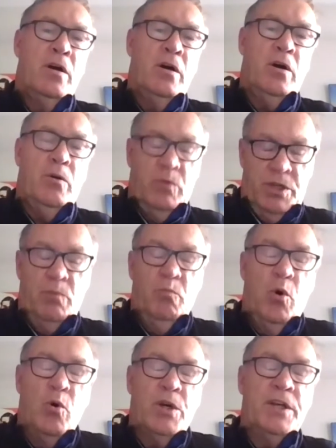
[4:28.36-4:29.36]
I was in
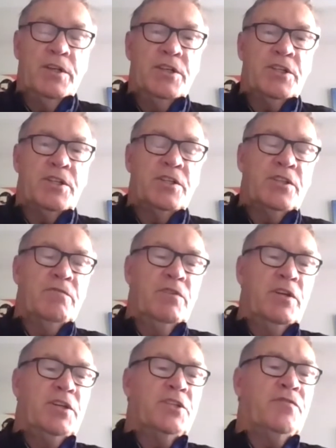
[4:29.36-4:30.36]
walking distance of
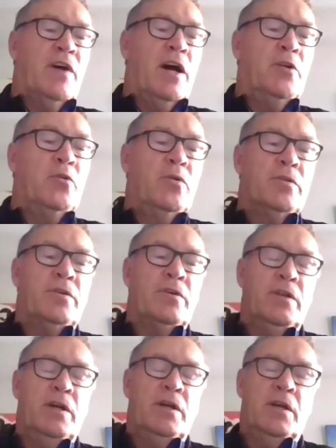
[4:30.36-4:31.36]
Lindisfarne North,
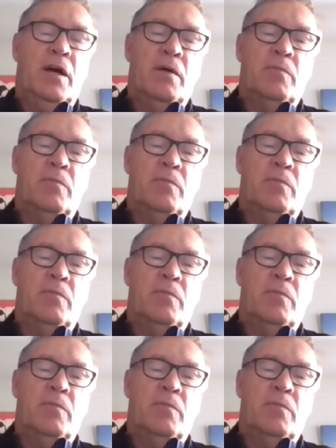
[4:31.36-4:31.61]
and then